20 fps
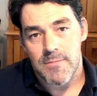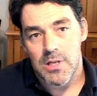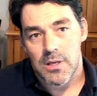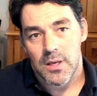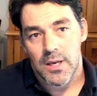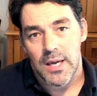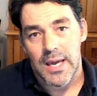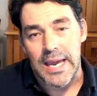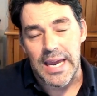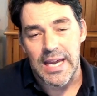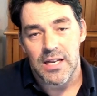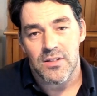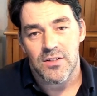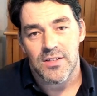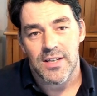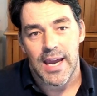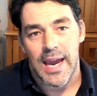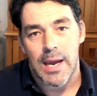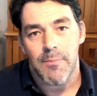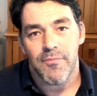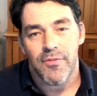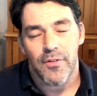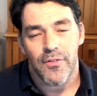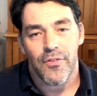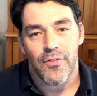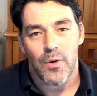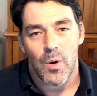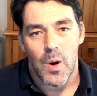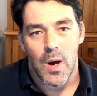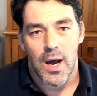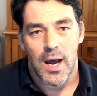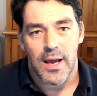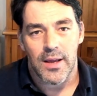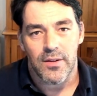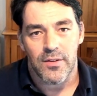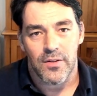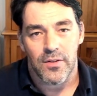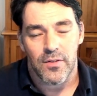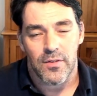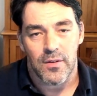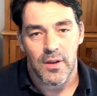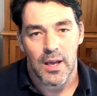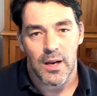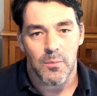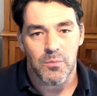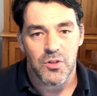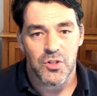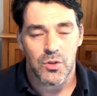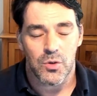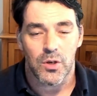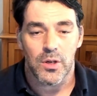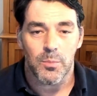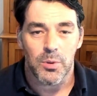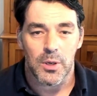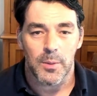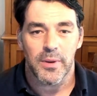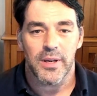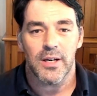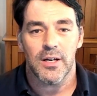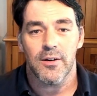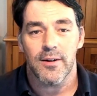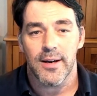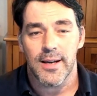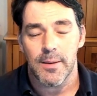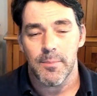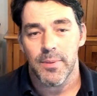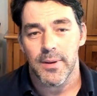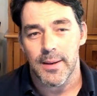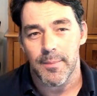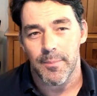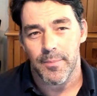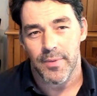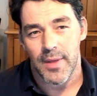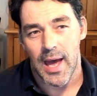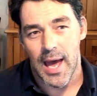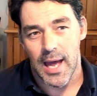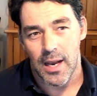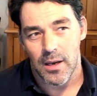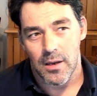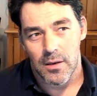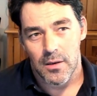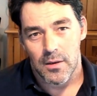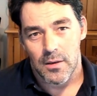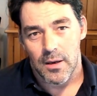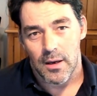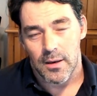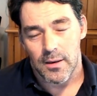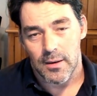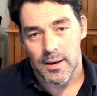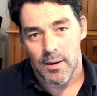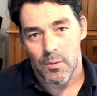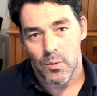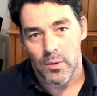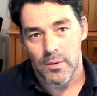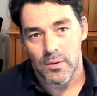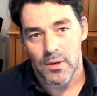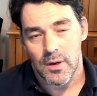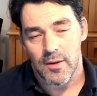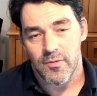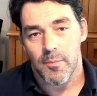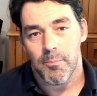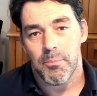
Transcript: keen to emphasise, and I'm sure you probably agree, Pip, that if a